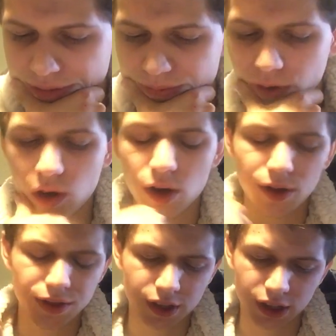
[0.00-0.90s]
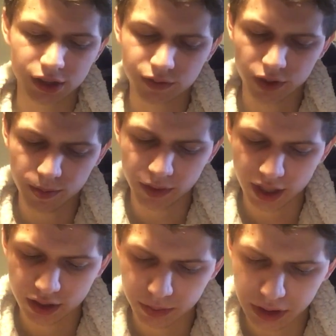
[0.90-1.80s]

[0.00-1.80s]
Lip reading: For all things from thence